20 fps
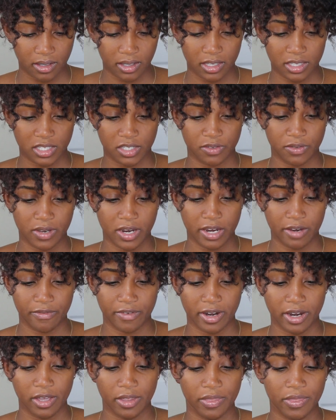It's very,
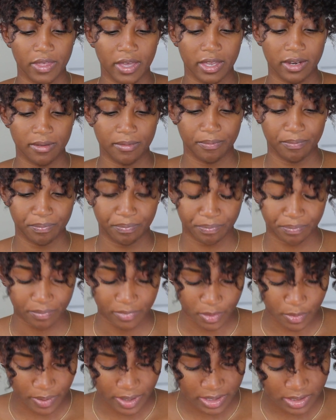very thin.
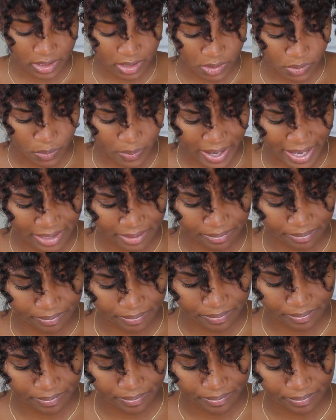Why is this wet?
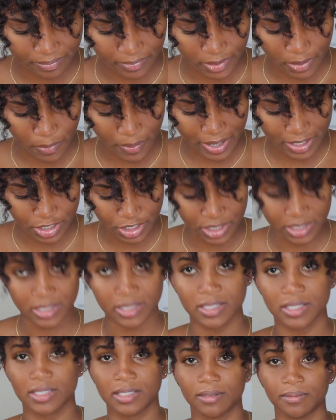
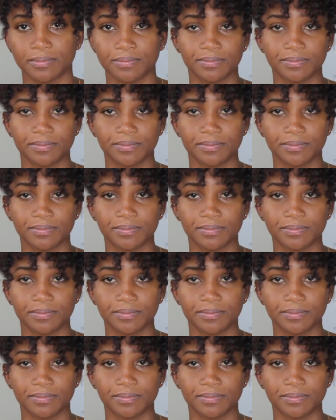Questions.